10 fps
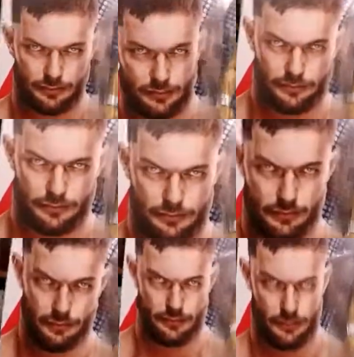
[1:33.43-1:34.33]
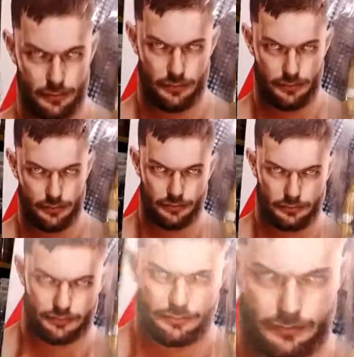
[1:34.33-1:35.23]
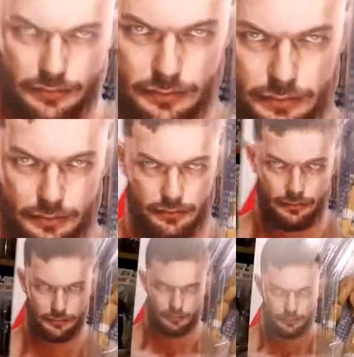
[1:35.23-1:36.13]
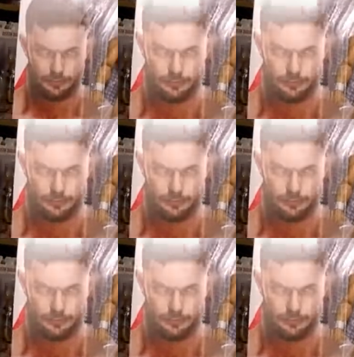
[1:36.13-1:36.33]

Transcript: the first ever white Finn Balor, I